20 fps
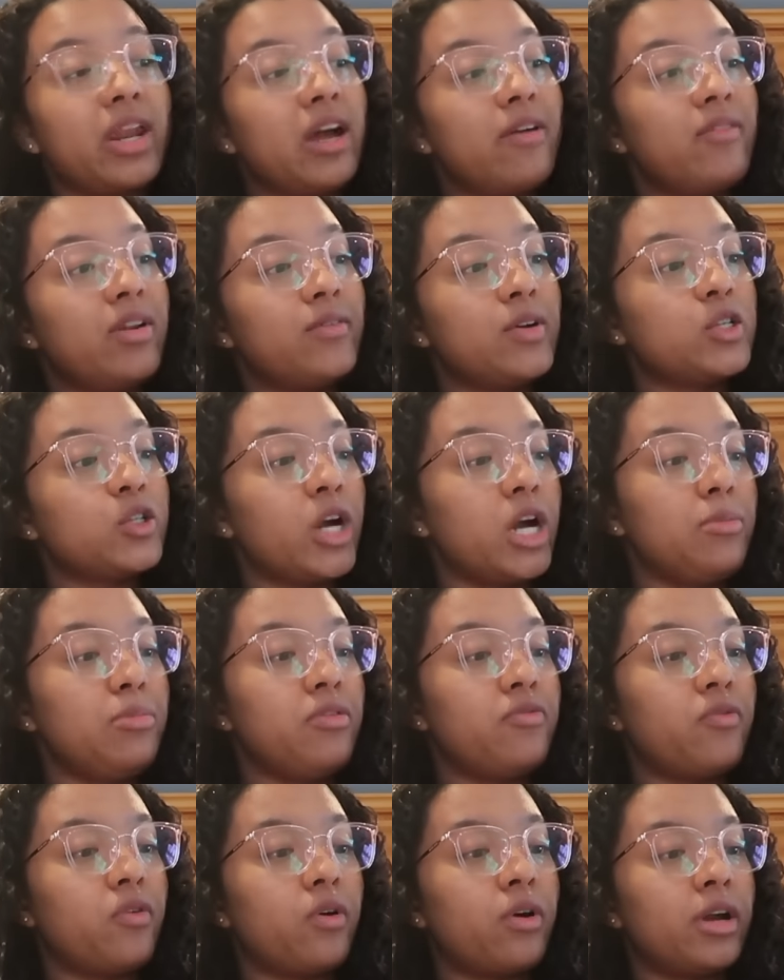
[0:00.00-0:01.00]
that I've never tried
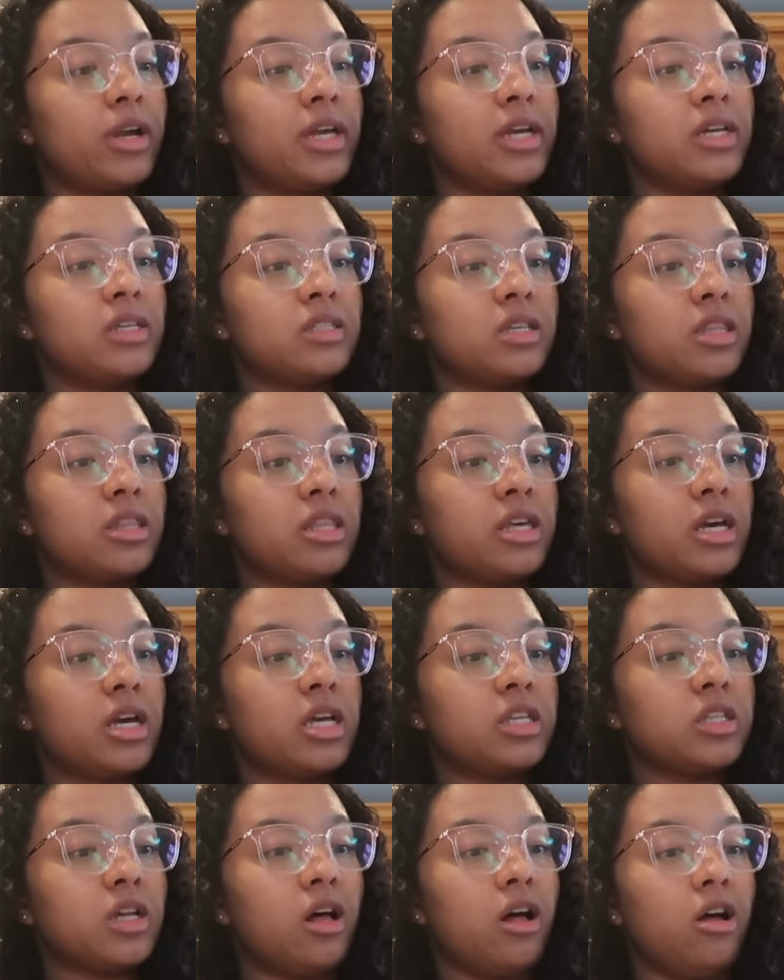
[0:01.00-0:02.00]
before is
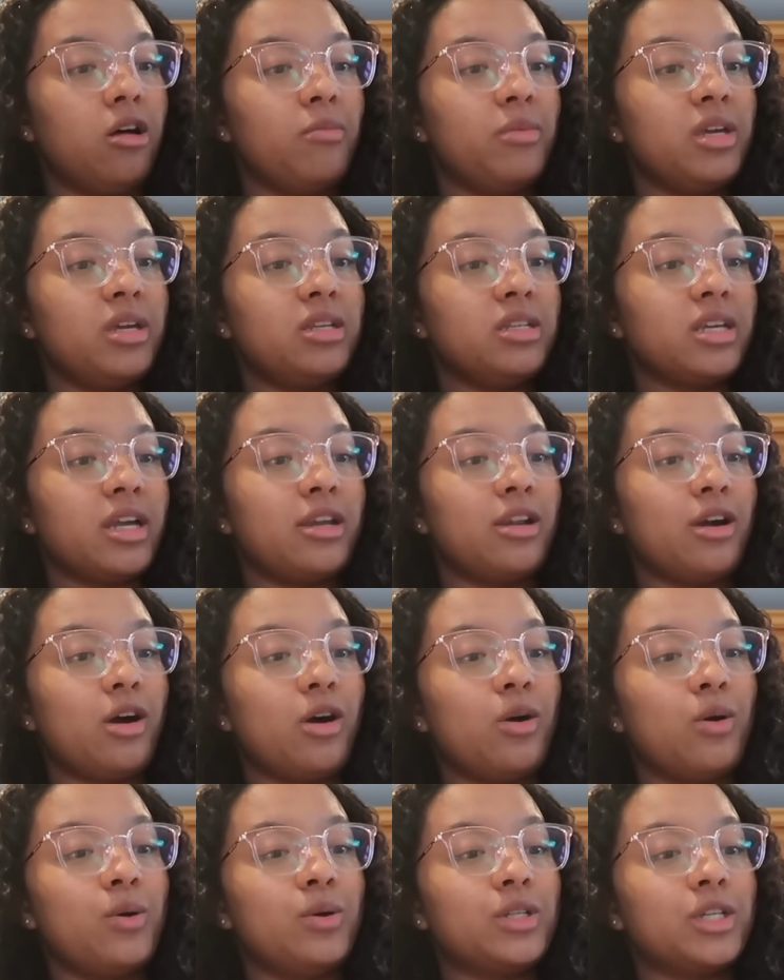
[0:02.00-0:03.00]
this almond and
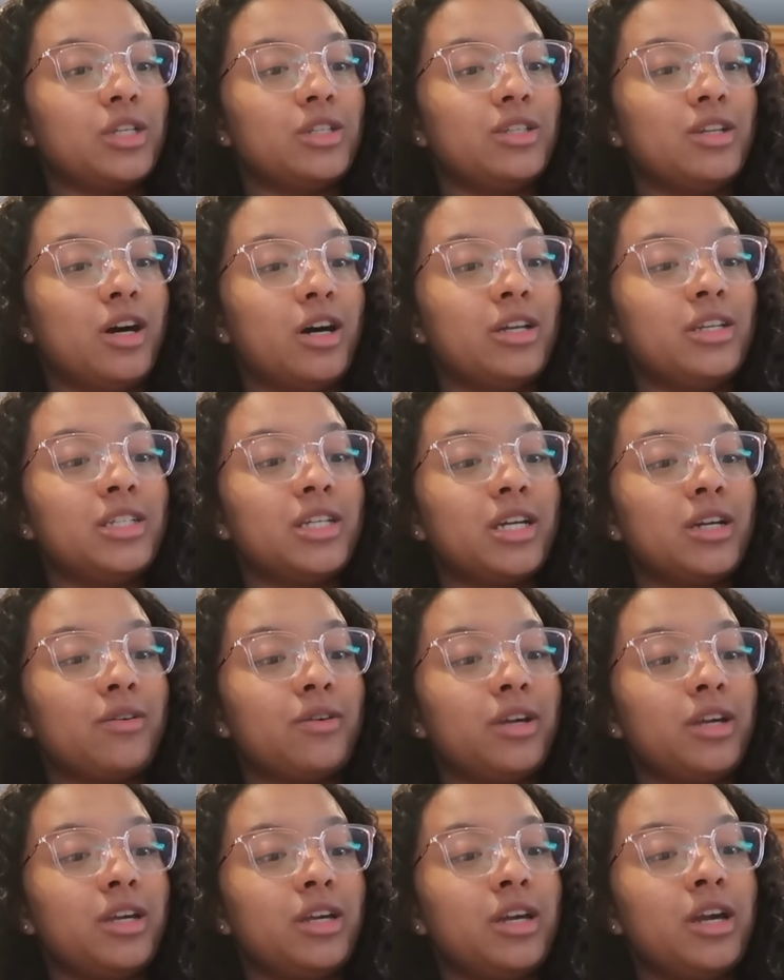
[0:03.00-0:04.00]
oat oat
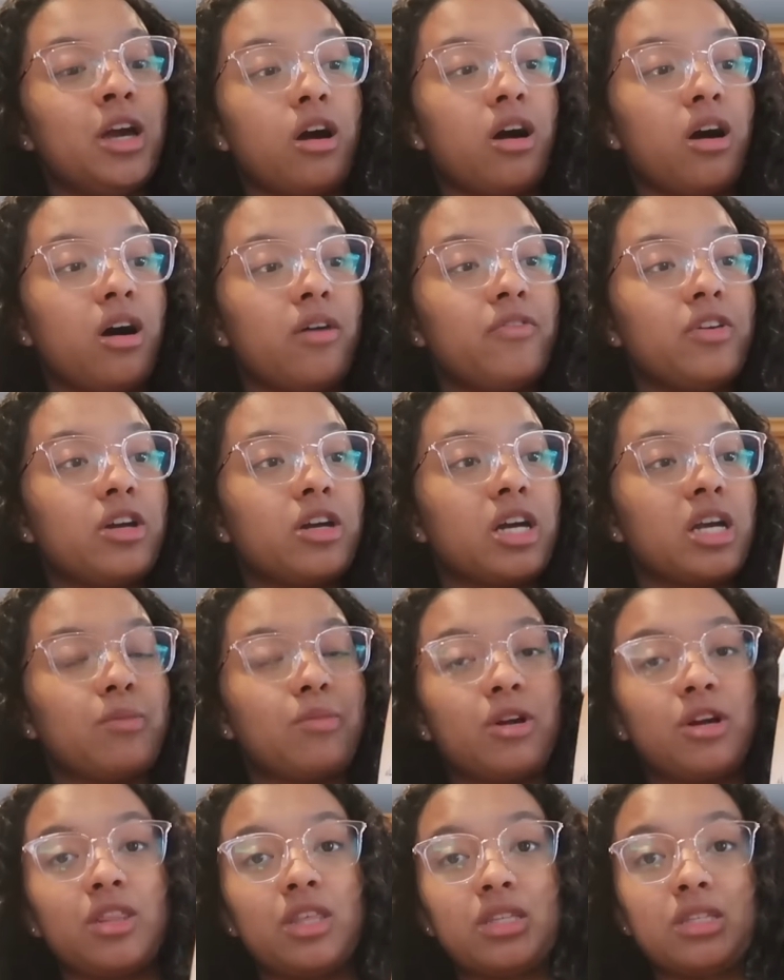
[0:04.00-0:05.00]
non-dairy coffee
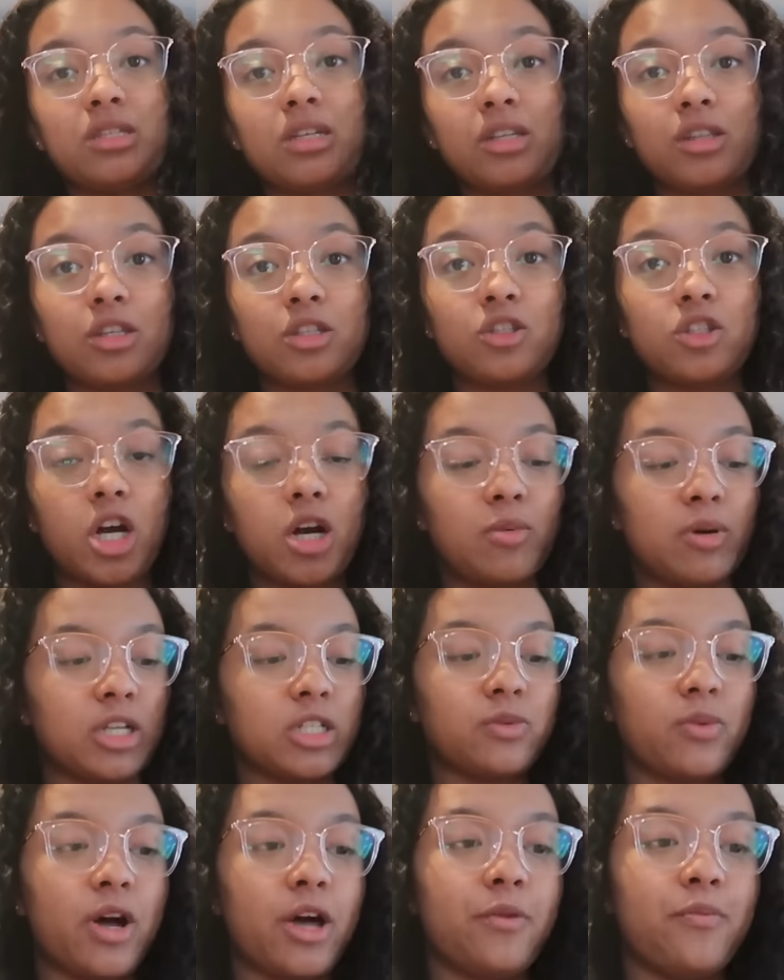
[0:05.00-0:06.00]
creamer. This is like the
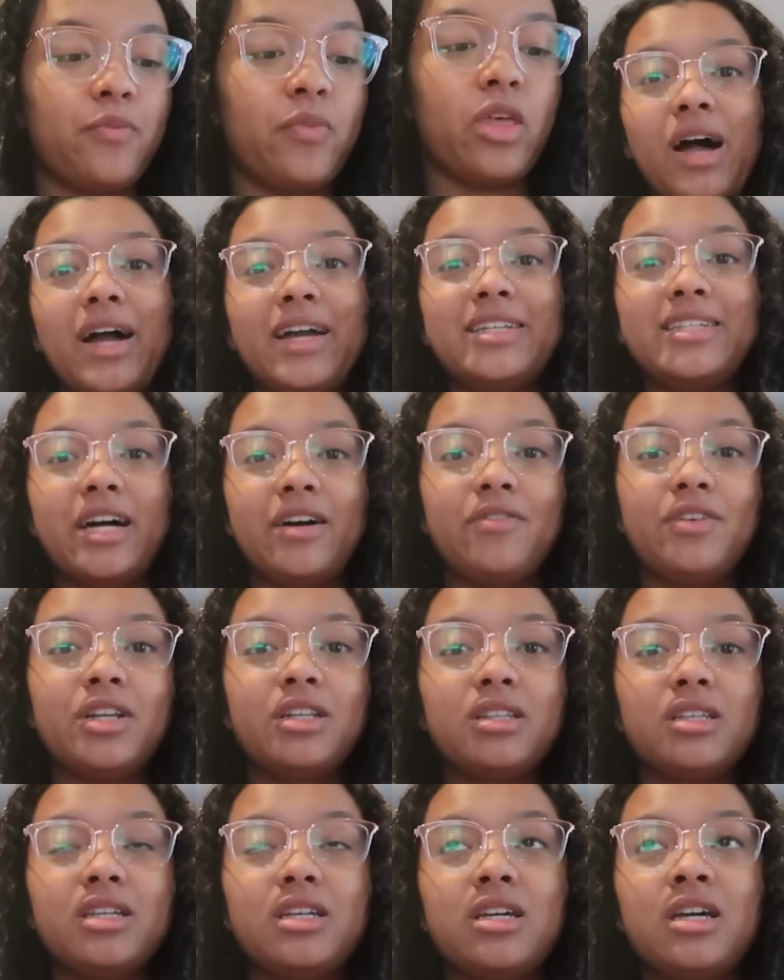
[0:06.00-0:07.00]
Starbucks one. I
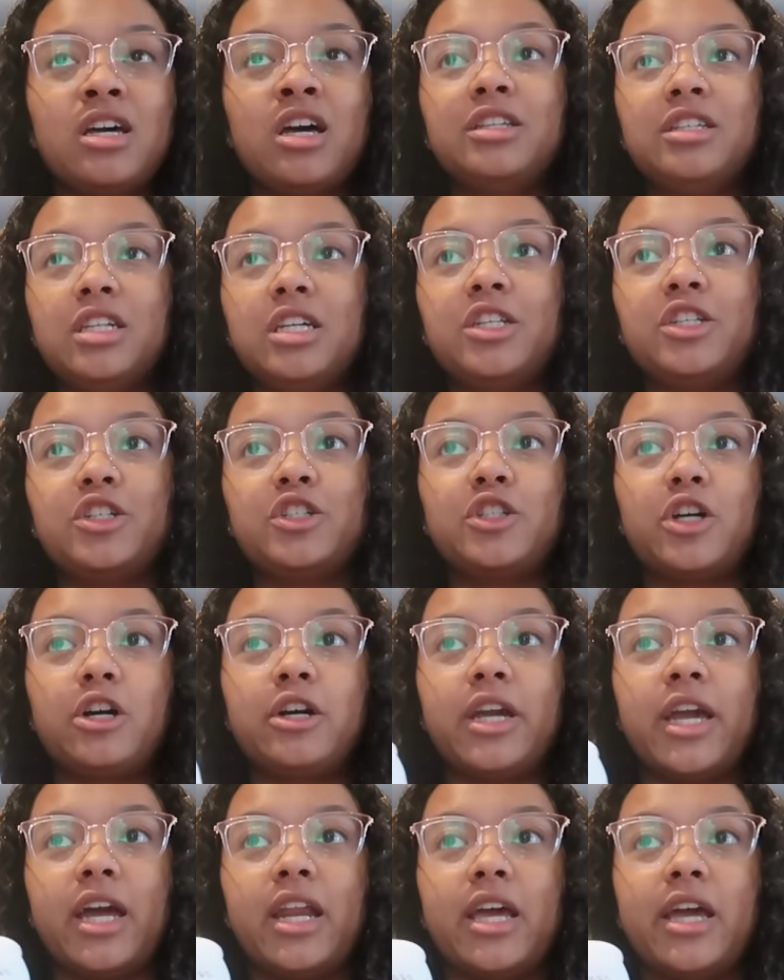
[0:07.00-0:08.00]
definitely need to
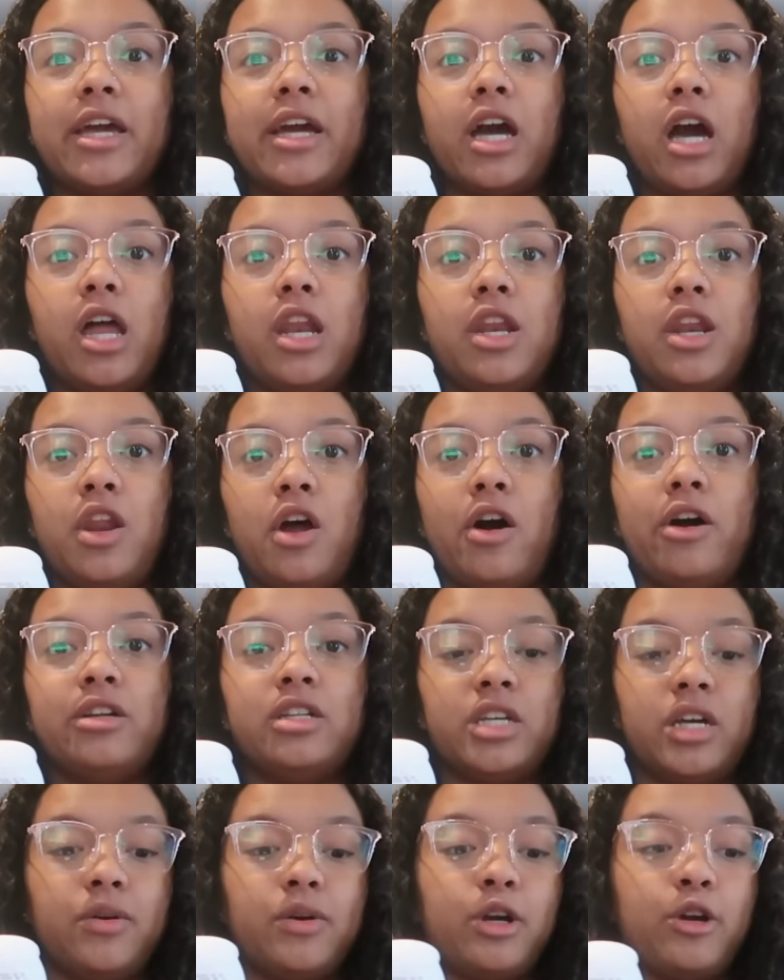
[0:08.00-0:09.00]
start getting
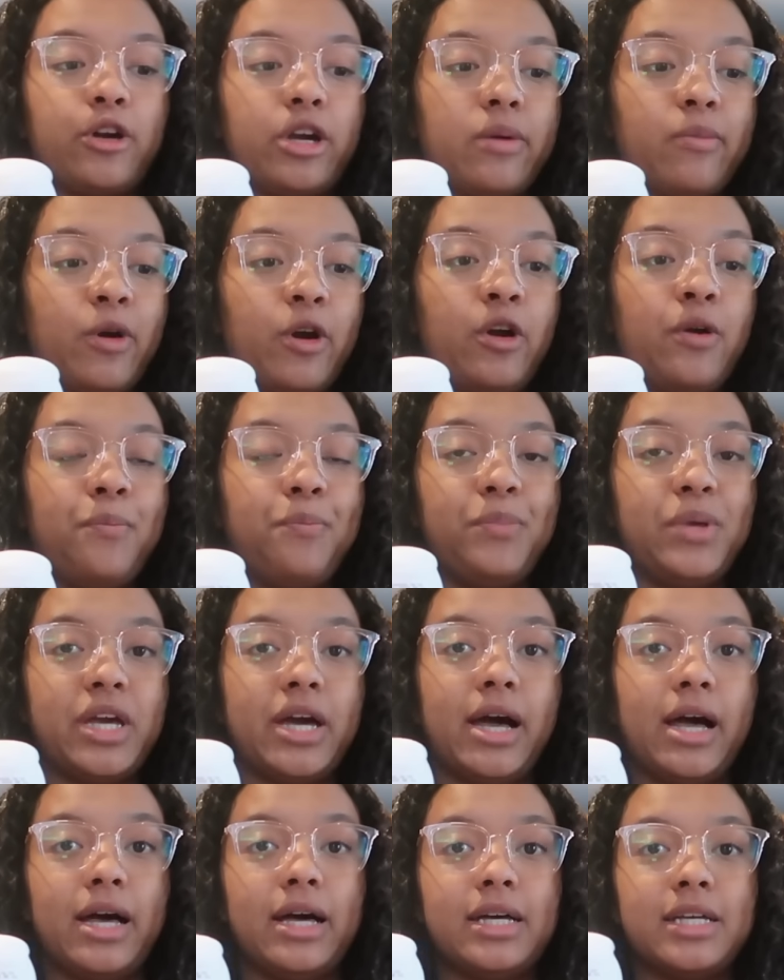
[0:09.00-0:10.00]
non-dairy creamer
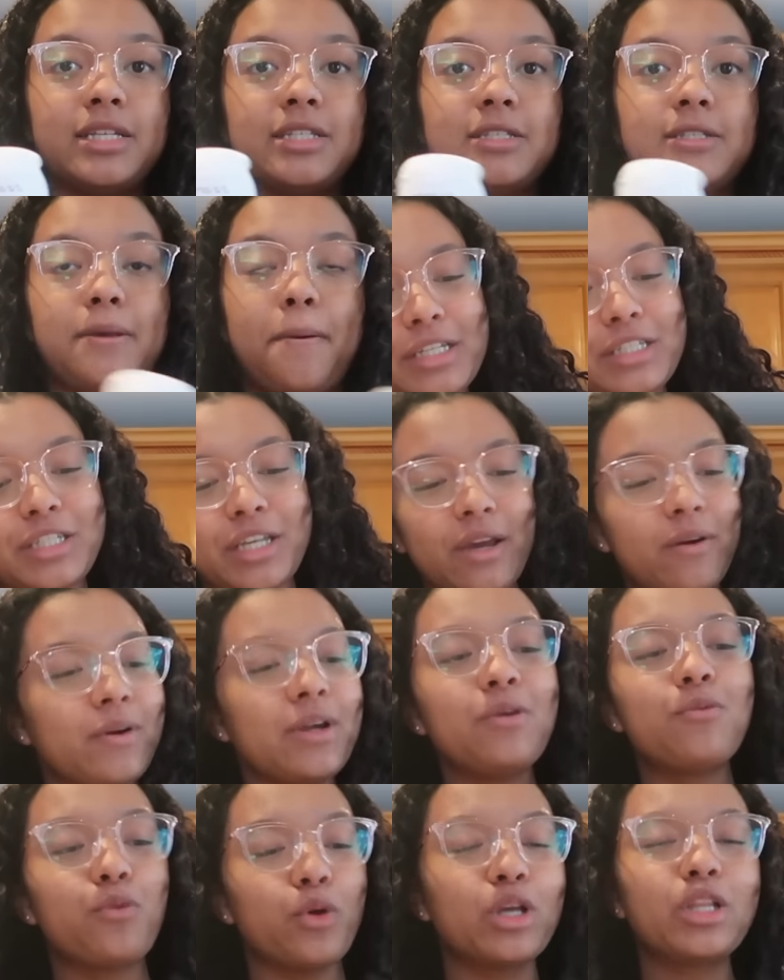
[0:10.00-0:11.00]
because
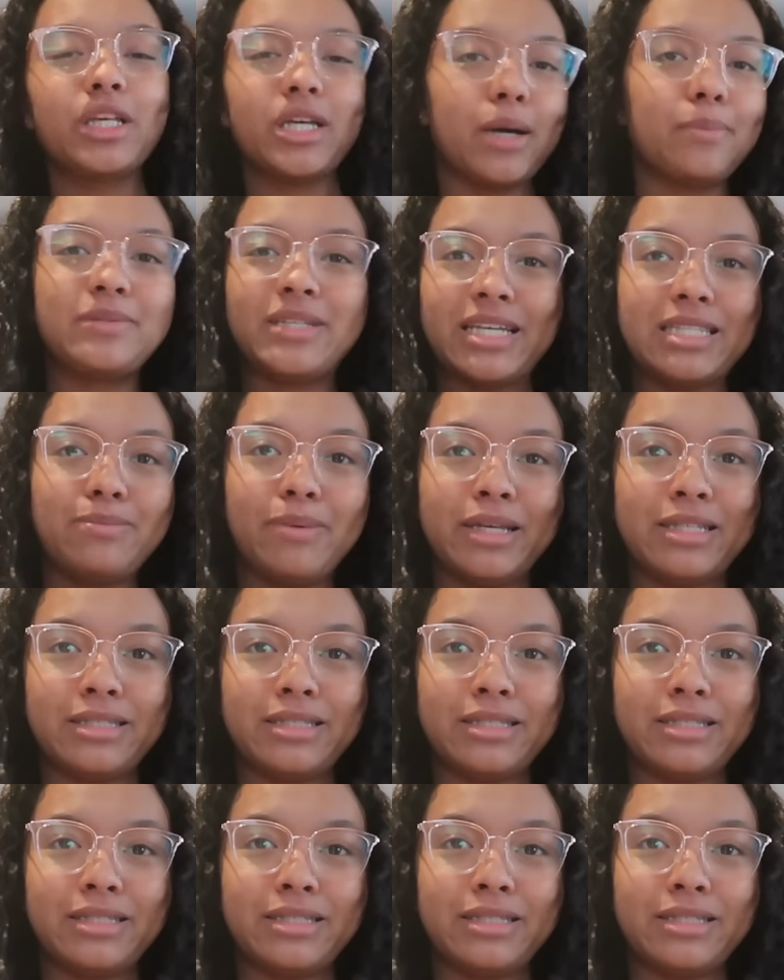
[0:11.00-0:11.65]
dairy really upsets my